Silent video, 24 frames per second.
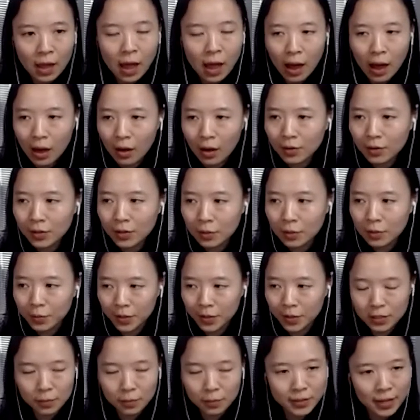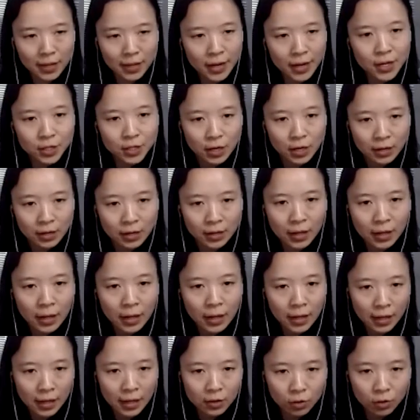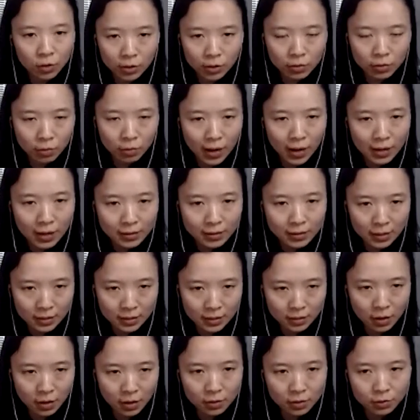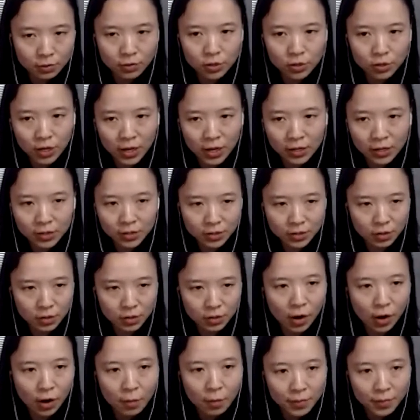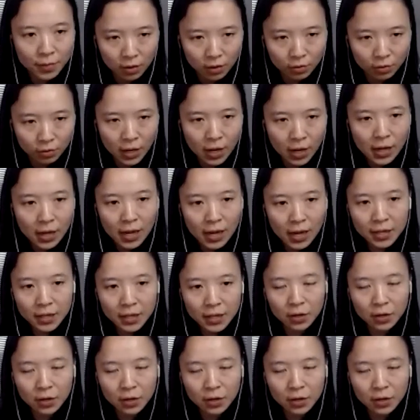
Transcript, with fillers: how the precipitation in Northwest is going to change the crop yield in the